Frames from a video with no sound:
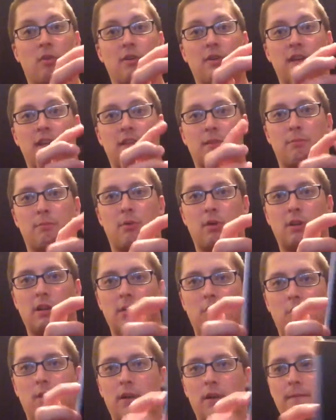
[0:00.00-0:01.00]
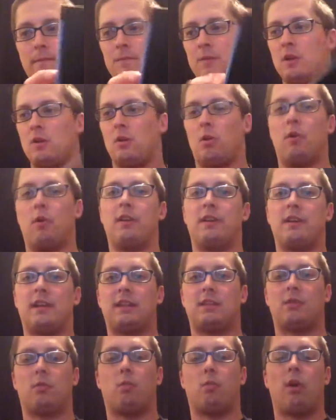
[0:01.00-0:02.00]
you can get the booklet one, or you can
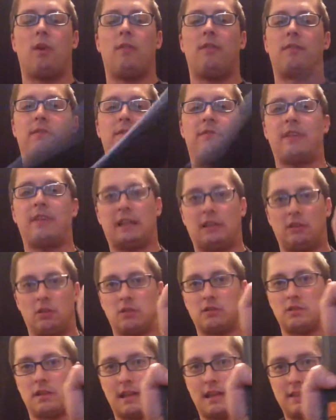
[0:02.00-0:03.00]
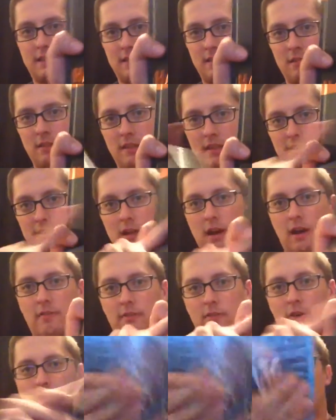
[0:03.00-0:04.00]
get the one that looks like this
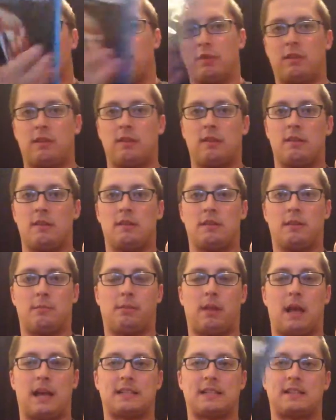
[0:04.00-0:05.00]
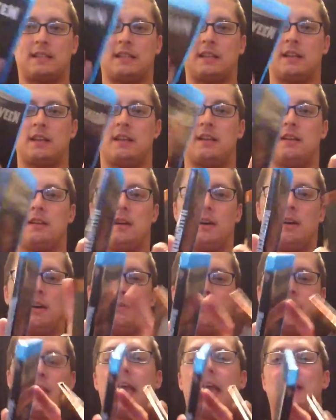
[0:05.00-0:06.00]
cover but with the plastic
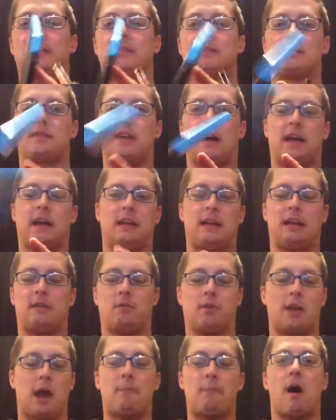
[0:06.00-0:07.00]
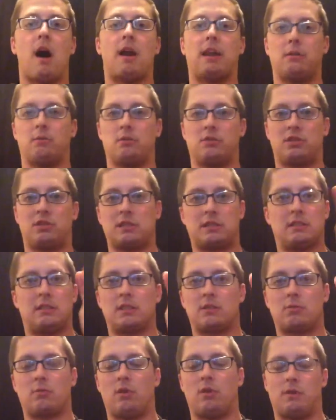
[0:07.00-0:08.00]
case. When I bought it, it was just
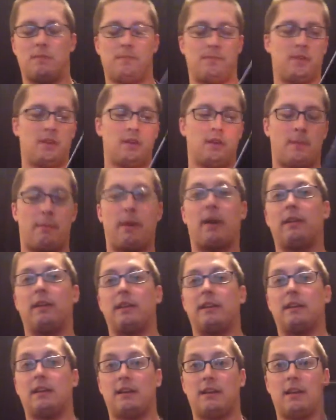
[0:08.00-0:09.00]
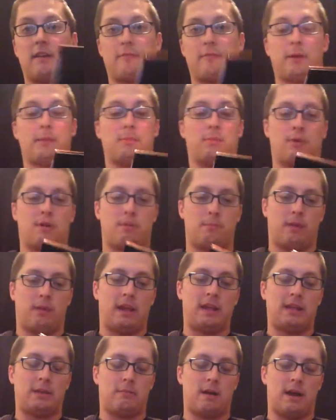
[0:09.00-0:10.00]
this one. Apparently enough people
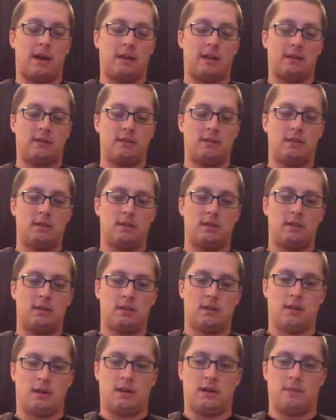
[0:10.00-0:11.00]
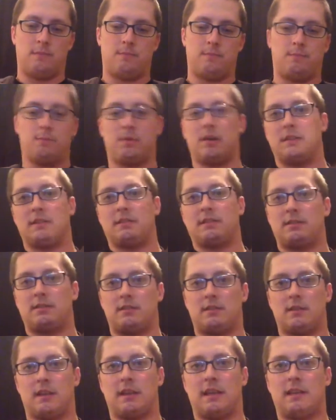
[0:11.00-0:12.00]
complained about it
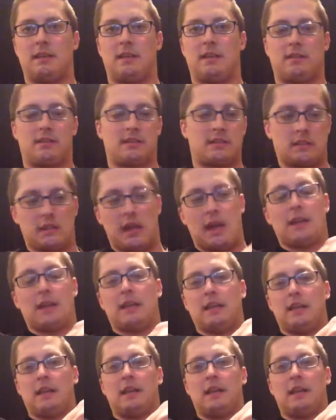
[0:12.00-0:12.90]
because again, you have to slide it in